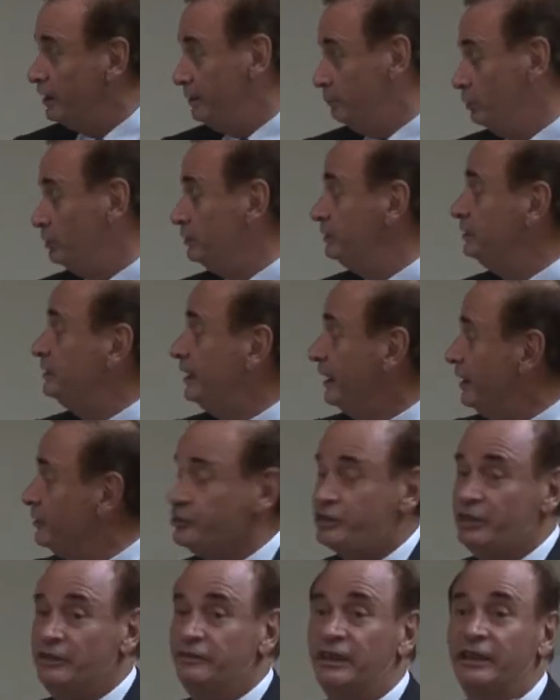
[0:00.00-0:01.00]
labor
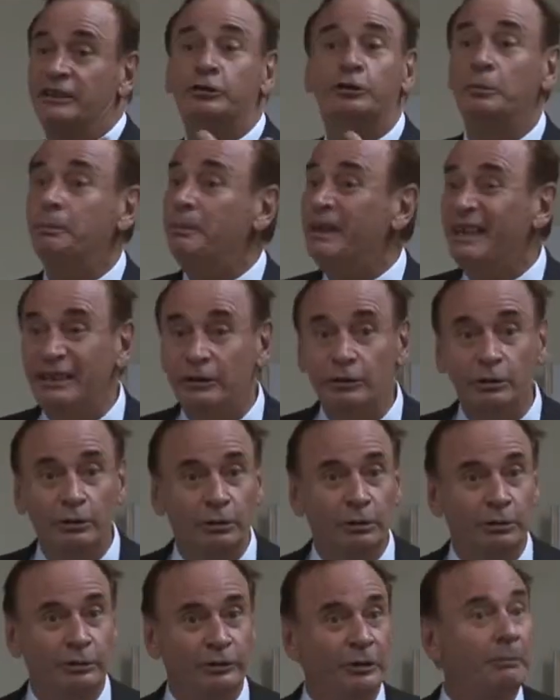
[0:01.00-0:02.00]
intensive than
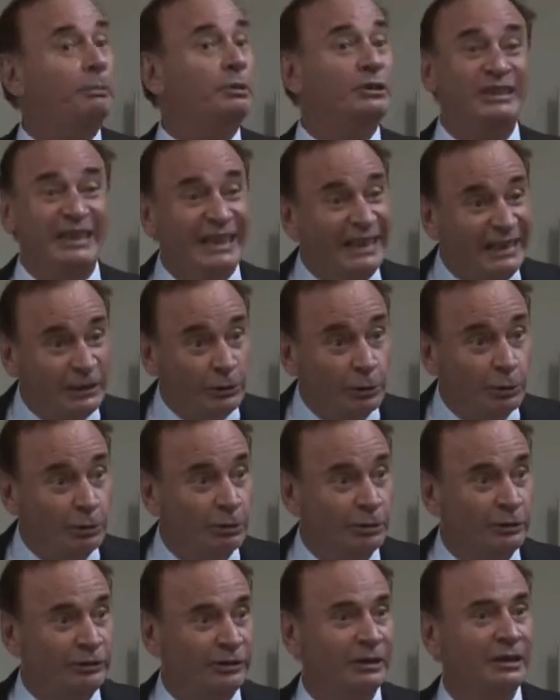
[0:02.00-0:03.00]
tomatoes or
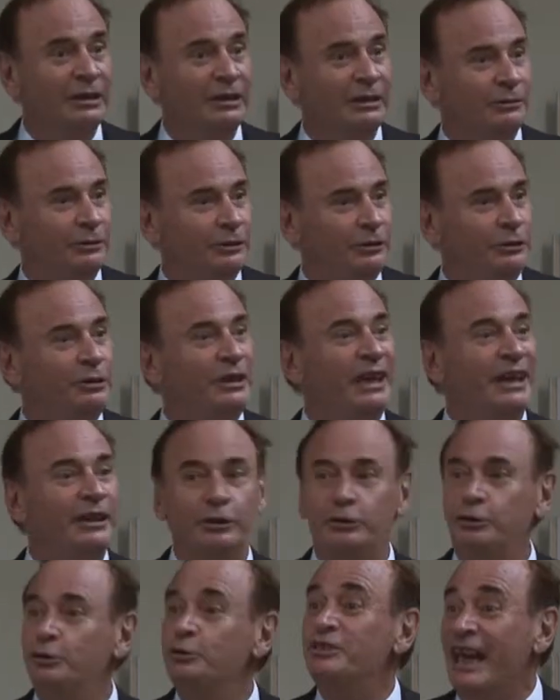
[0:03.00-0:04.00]
potatoes, because you
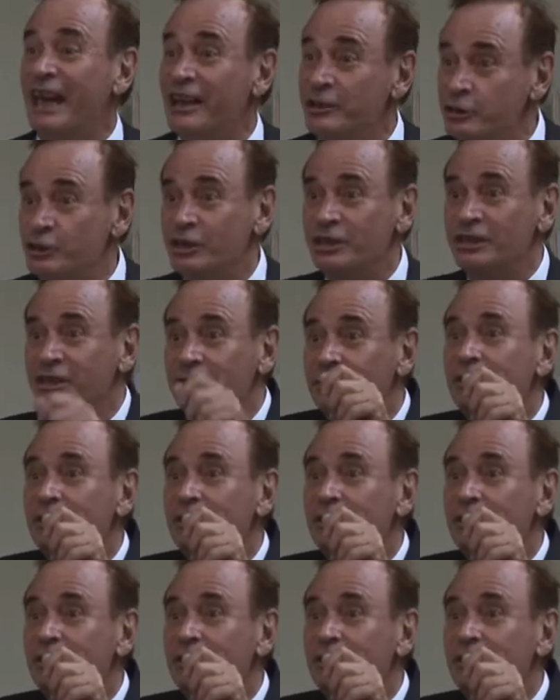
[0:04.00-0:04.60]
cannot use engine.